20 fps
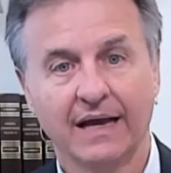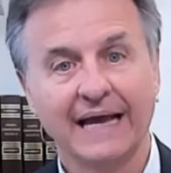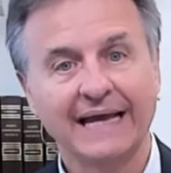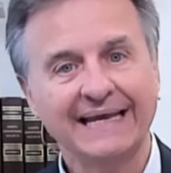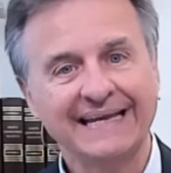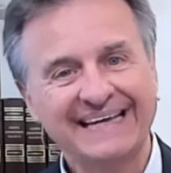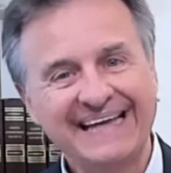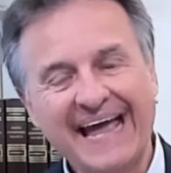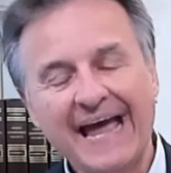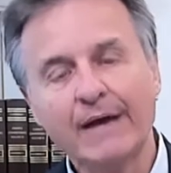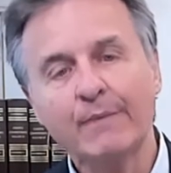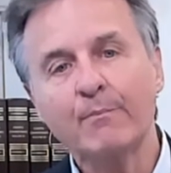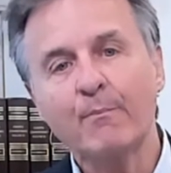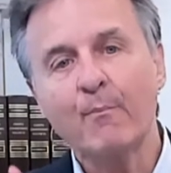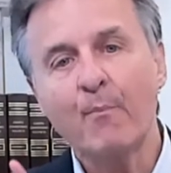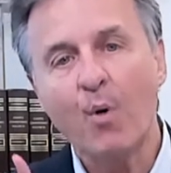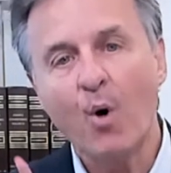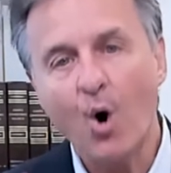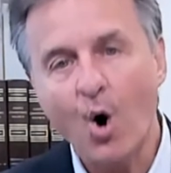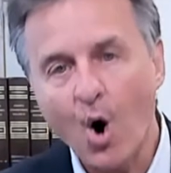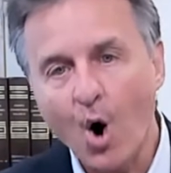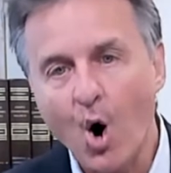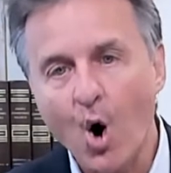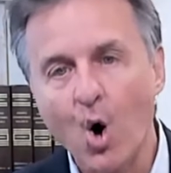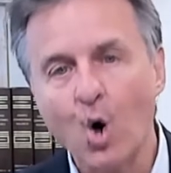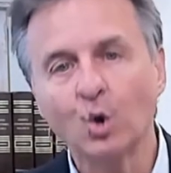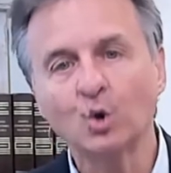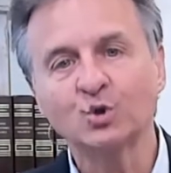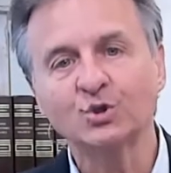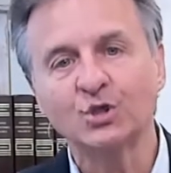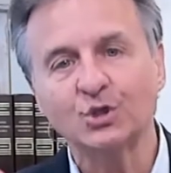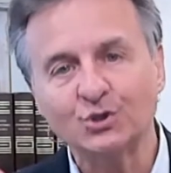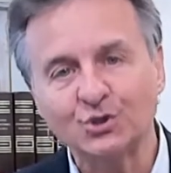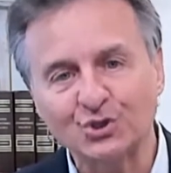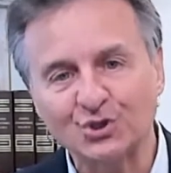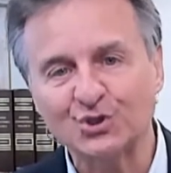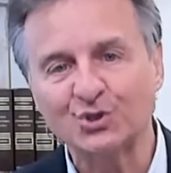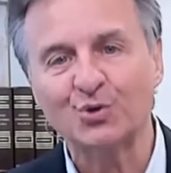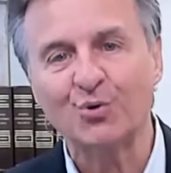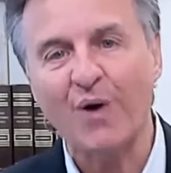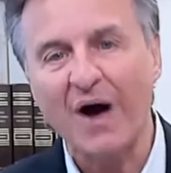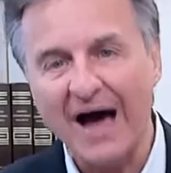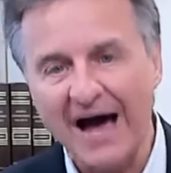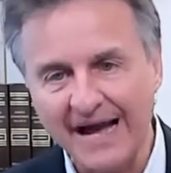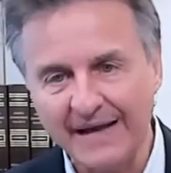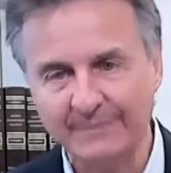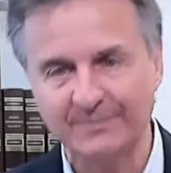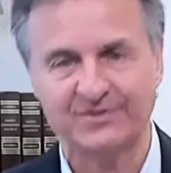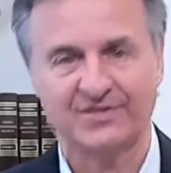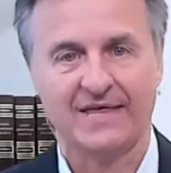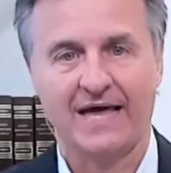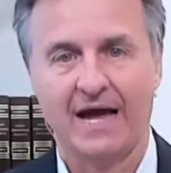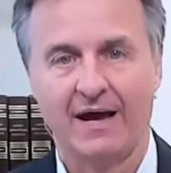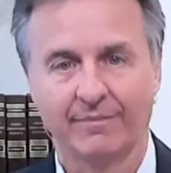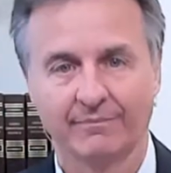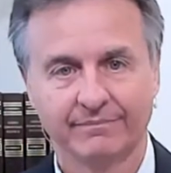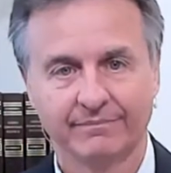Yet Paul describes them